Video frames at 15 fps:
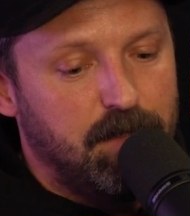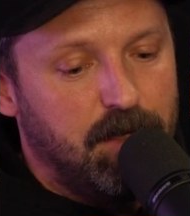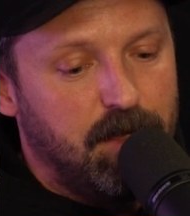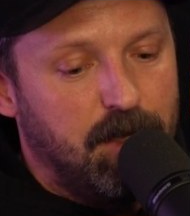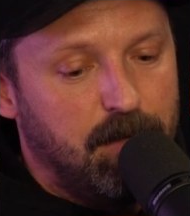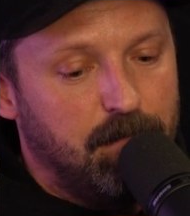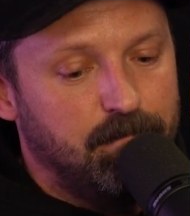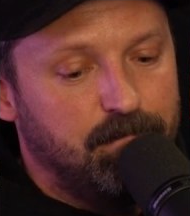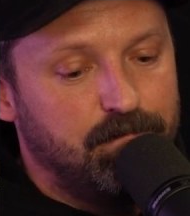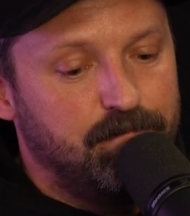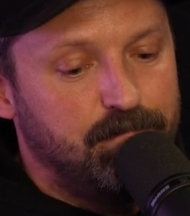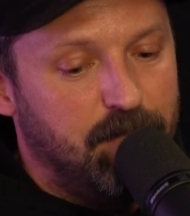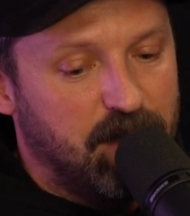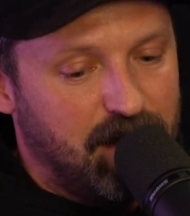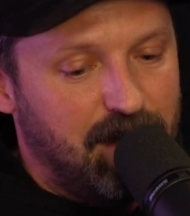
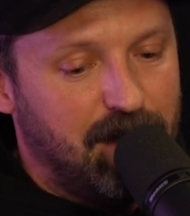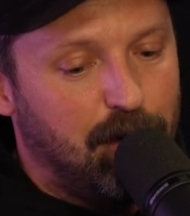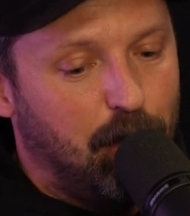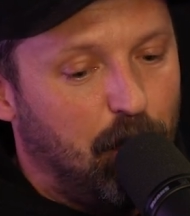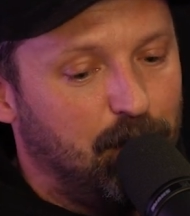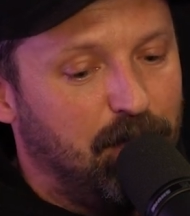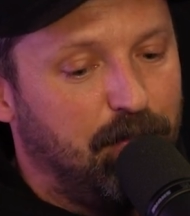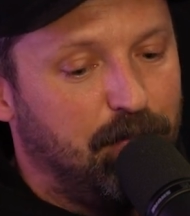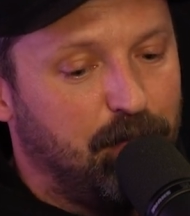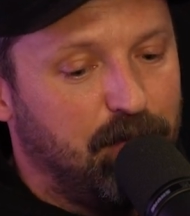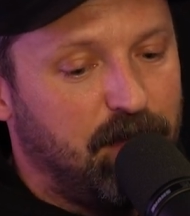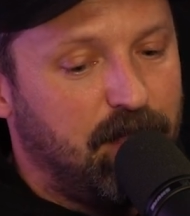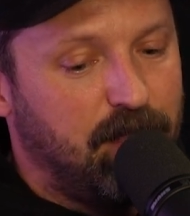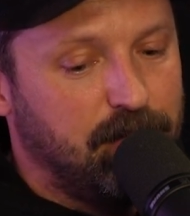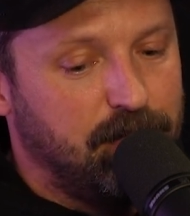But again, all but
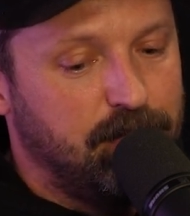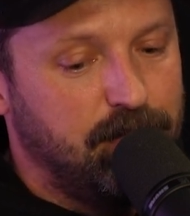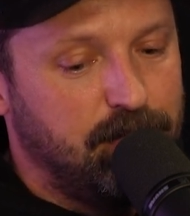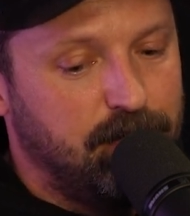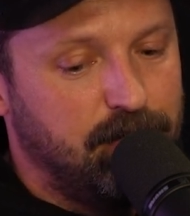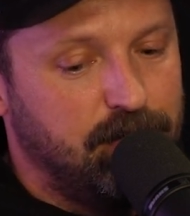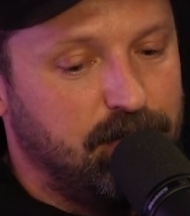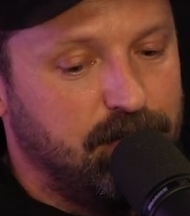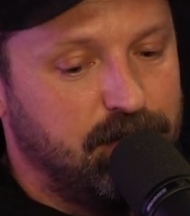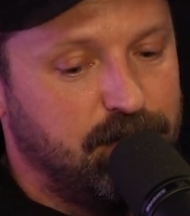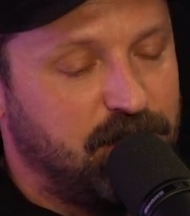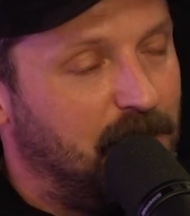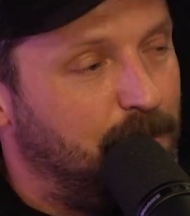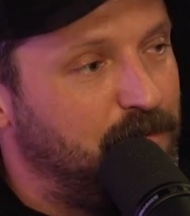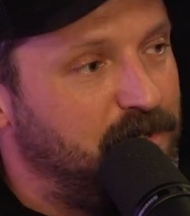3
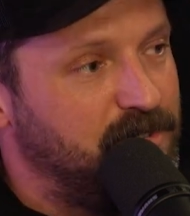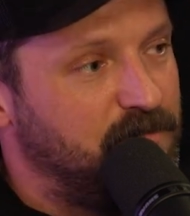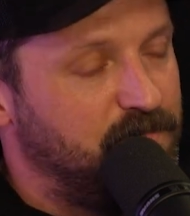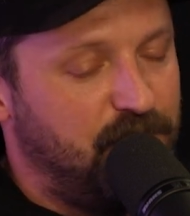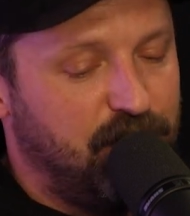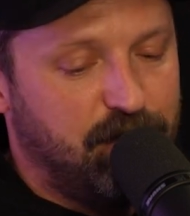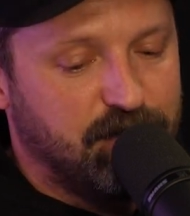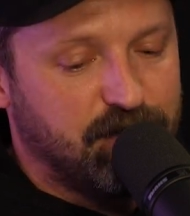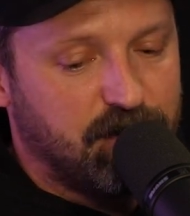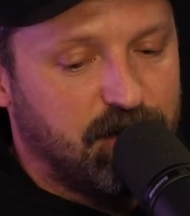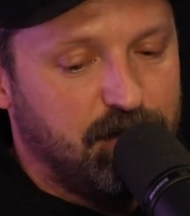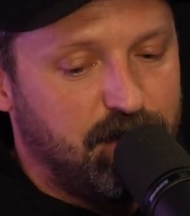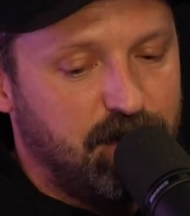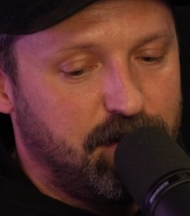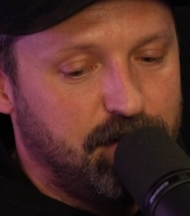Japanese defenders are going
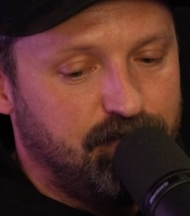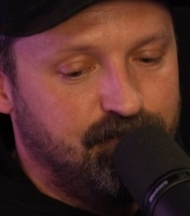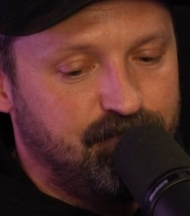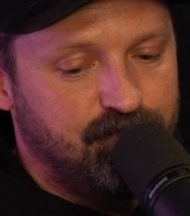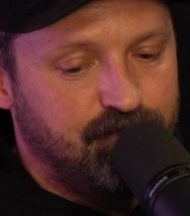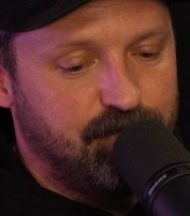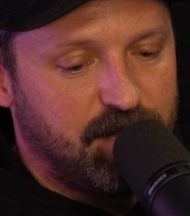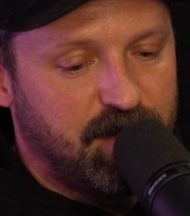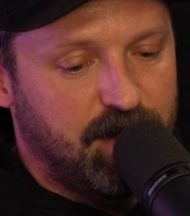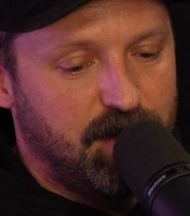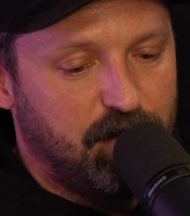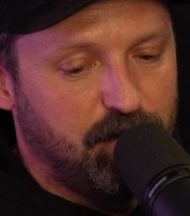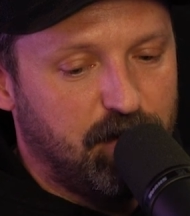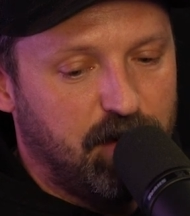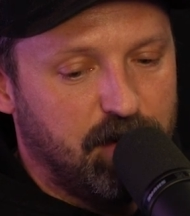to be
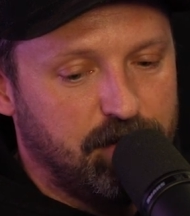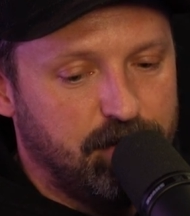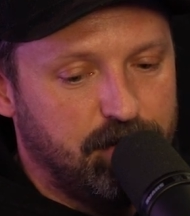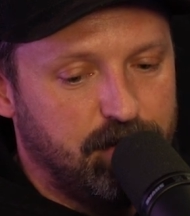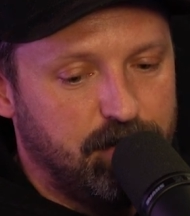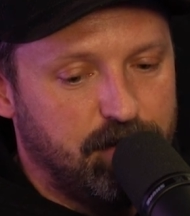killed on